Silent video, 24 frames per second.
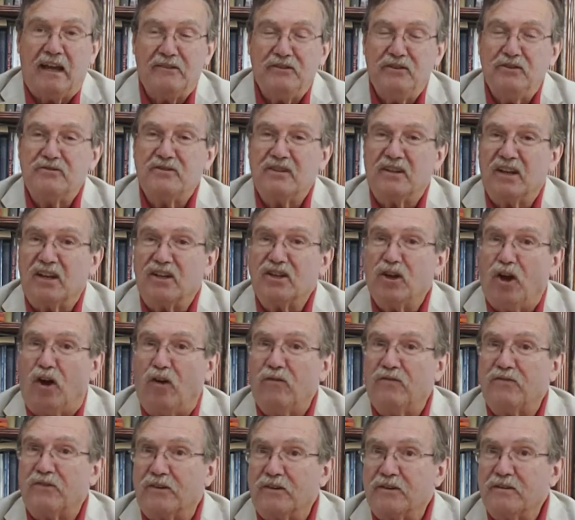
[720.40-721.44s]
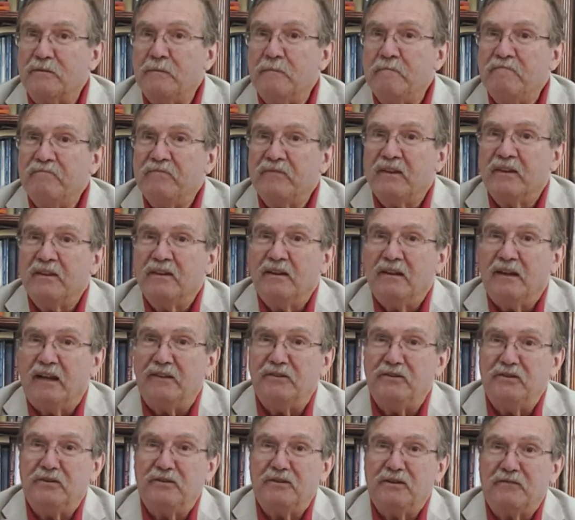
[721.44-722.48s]
using a culvert.
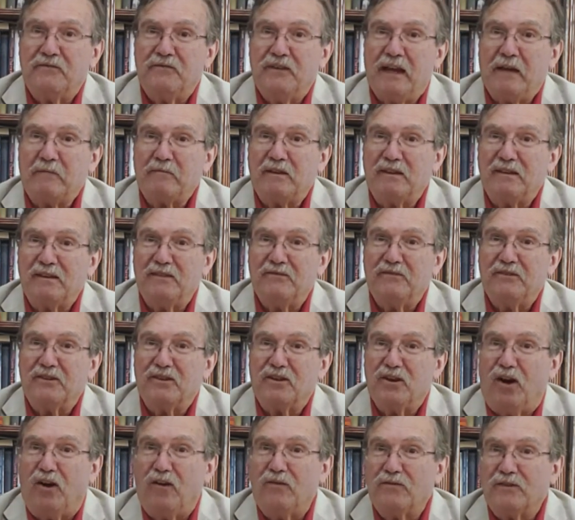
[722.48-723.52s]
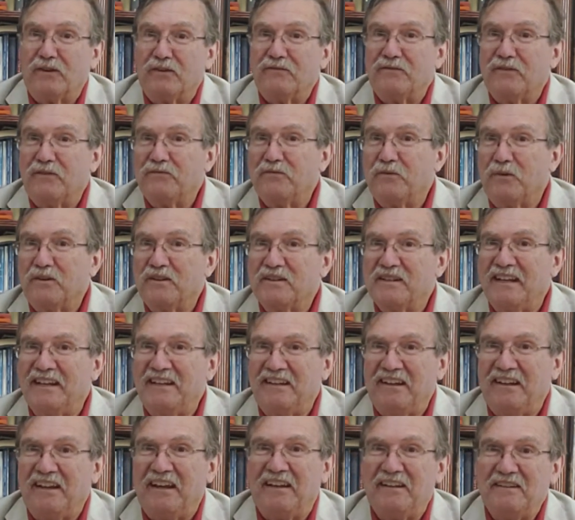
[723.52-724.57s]
And you and your family live in the culvert for
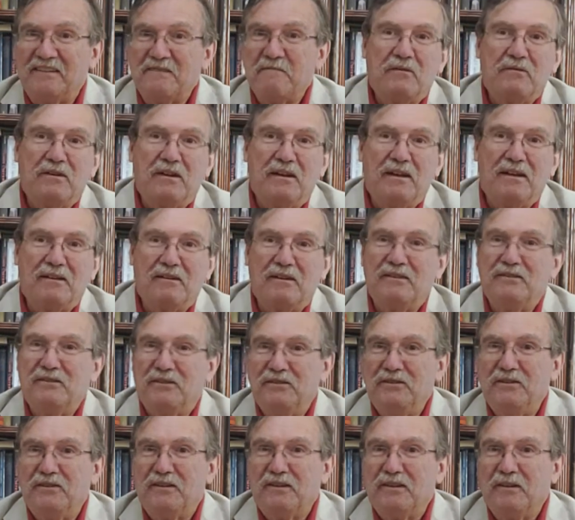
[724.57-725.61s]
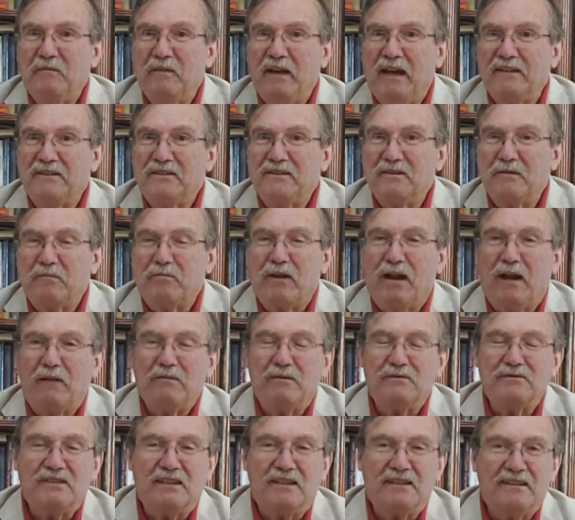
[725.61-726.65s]
14 days. Well, and you can imagine the
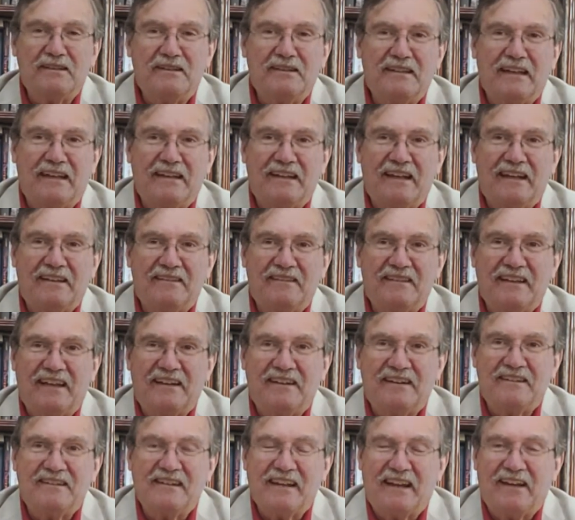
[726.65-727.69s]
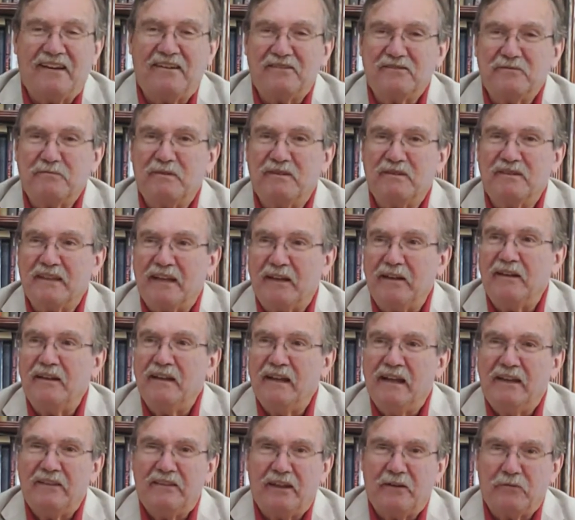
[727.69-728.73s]
problems that entails. But they
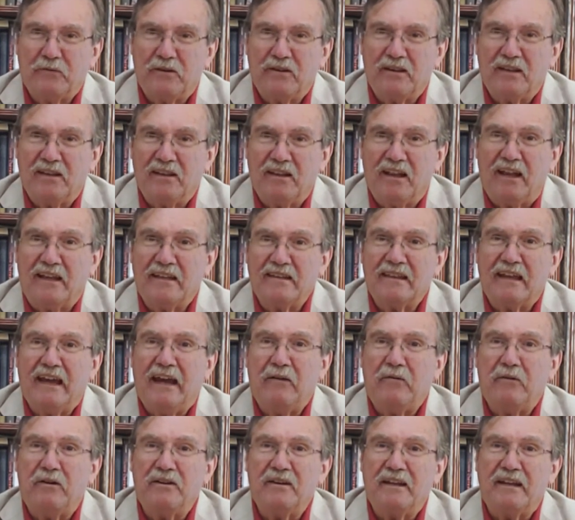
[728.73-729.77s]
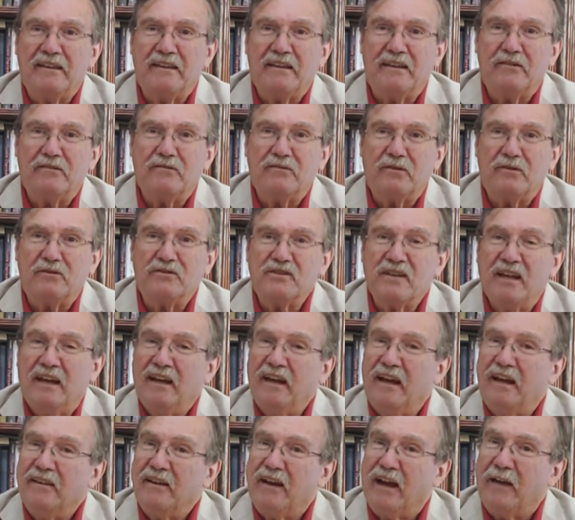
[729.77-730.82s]
really like that one. And then, of course,
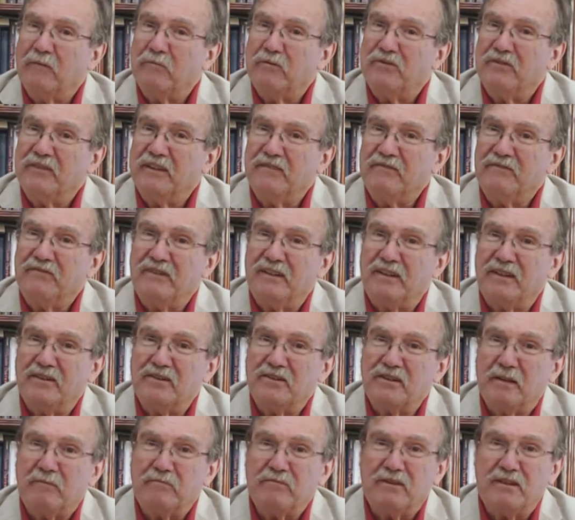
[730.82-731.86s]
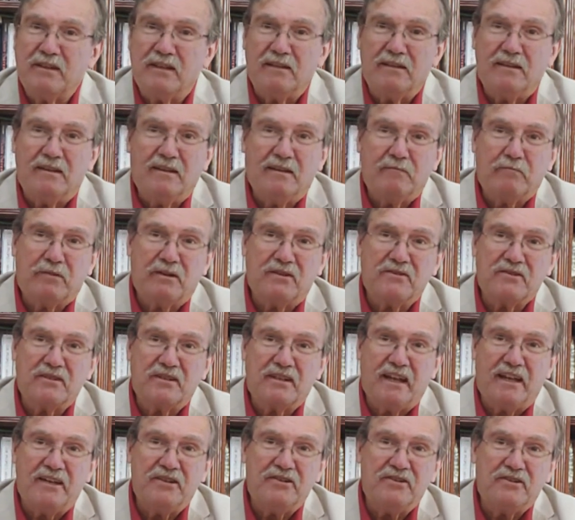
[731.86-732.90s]
I would then finish up the
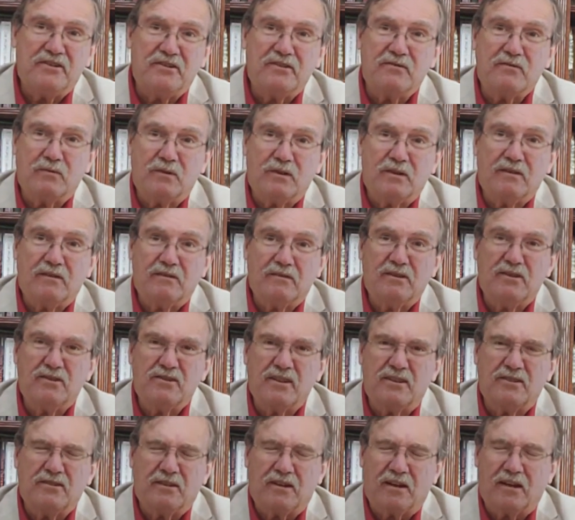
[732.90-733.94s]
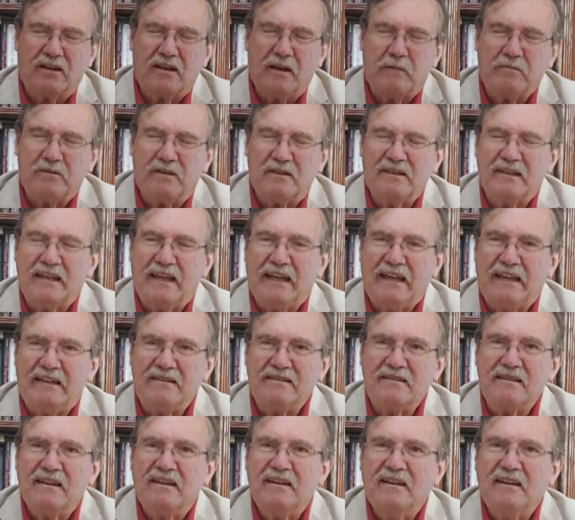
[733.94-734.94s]
presentations. It usually took a couple of days